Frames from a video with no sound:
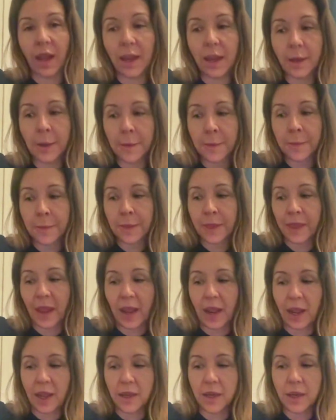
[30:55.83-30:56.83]
in a
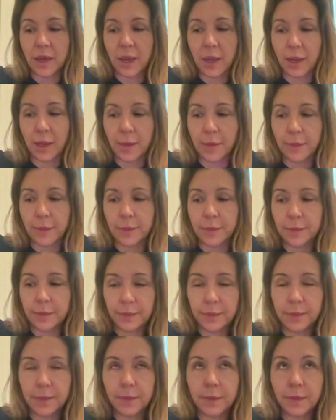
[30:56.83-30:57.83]
multi-year
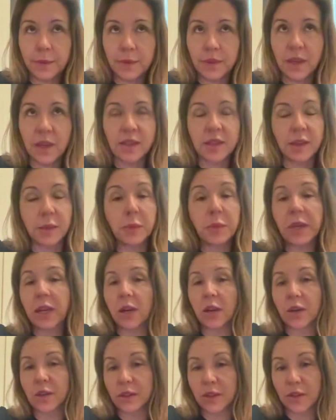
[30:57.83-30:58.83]
way that
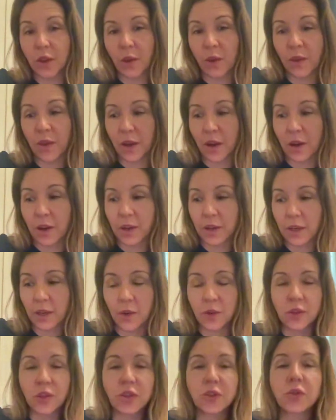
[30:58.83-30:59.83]

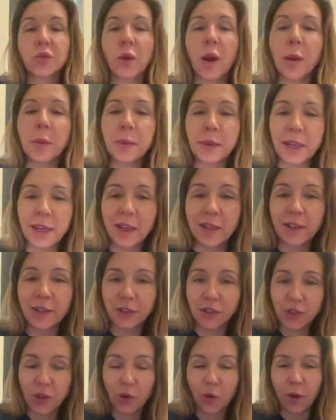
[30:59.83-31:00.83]
doesn't appear as though
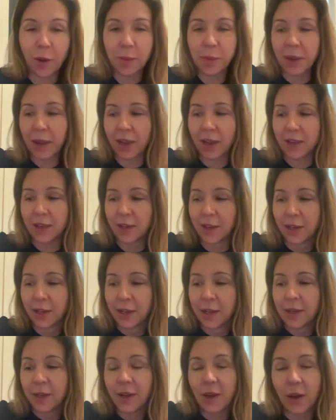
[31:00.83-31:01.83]
they're, you know, just
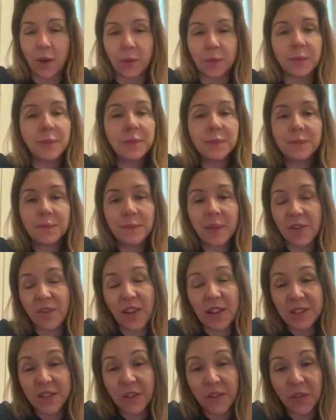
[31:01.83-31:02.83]
dropping in to show up
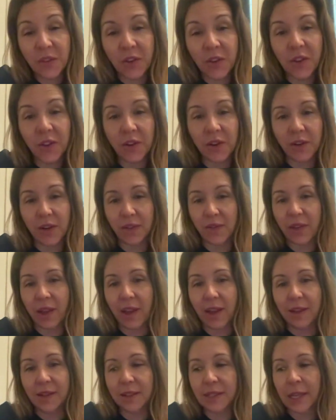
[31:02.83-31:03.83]
at, you know,
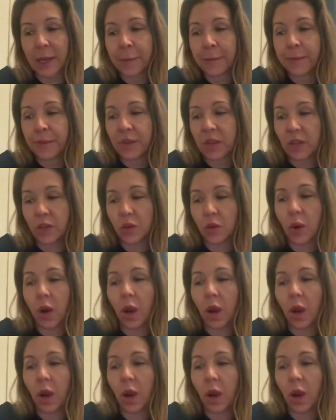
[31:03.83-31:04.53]
a festival